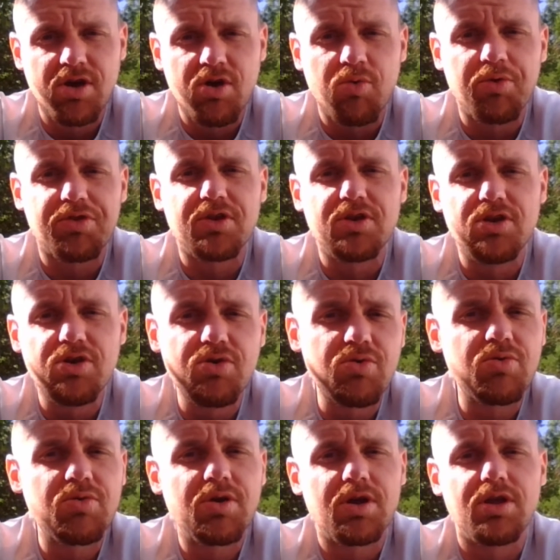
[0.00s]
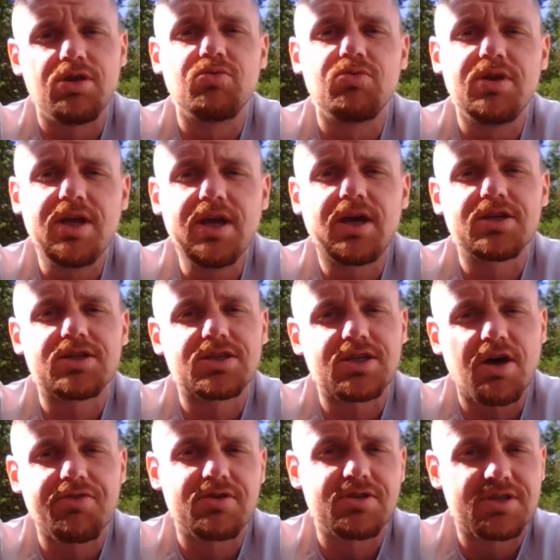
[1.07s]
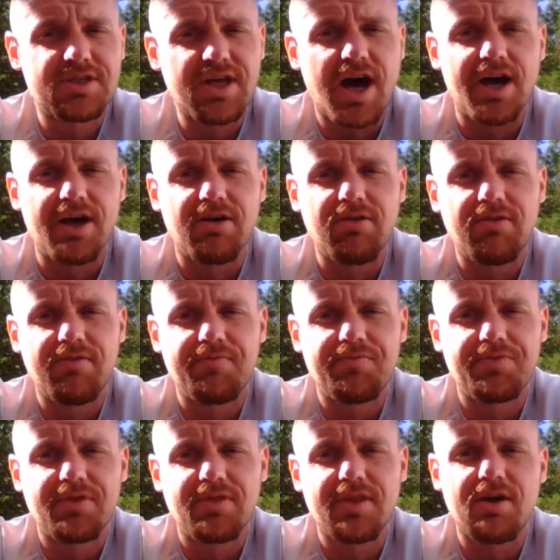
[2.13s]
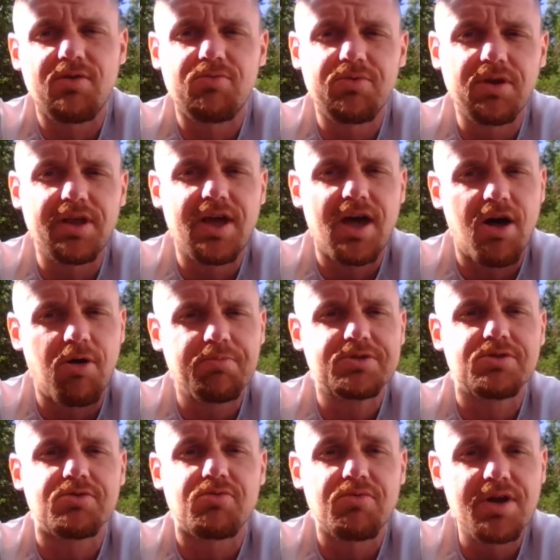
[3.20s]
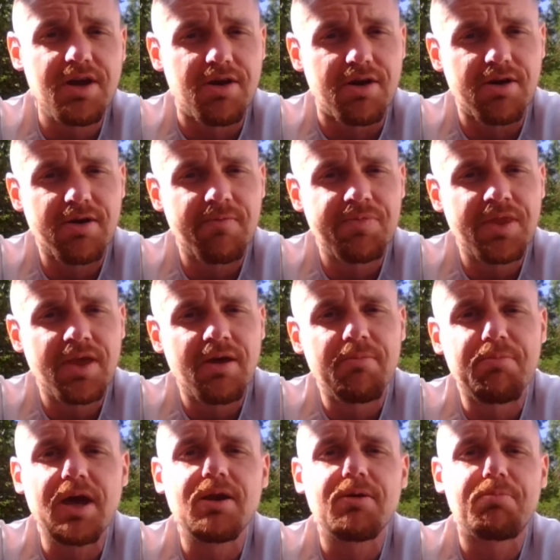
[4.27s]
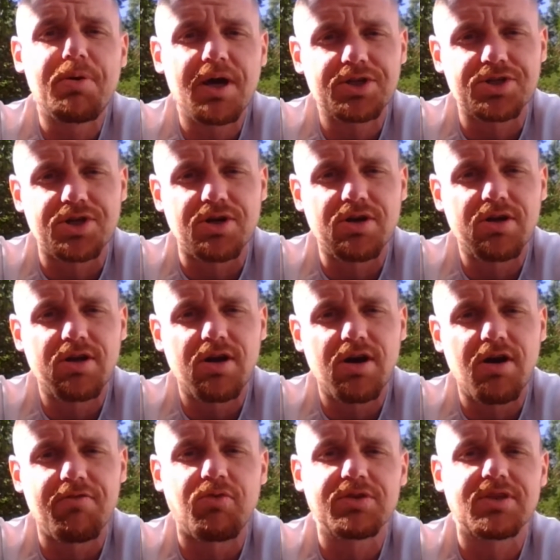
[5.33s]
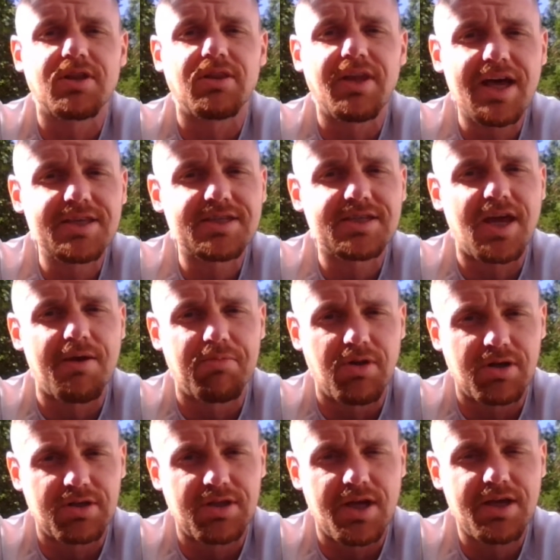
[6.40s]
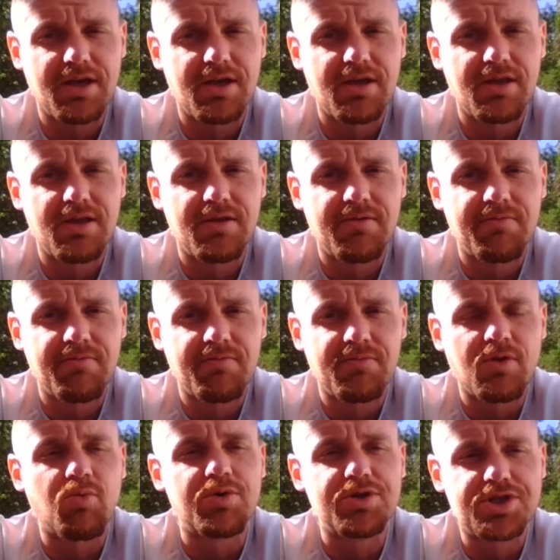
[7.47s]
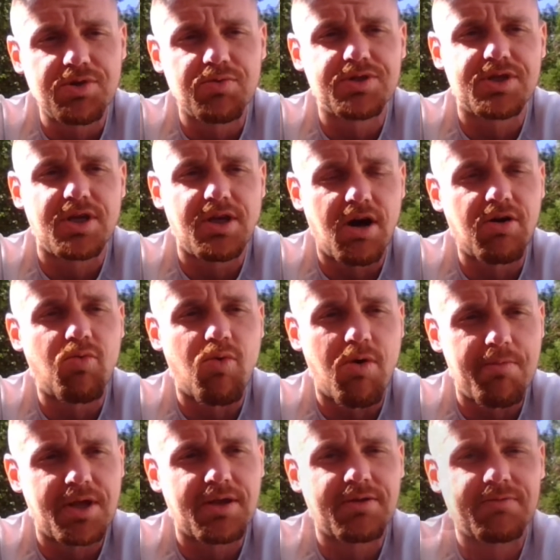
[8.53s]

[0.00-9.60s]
with a new, unique Southern style that really helps the reader paint a picture of what the landscape looked like when she was a young woman.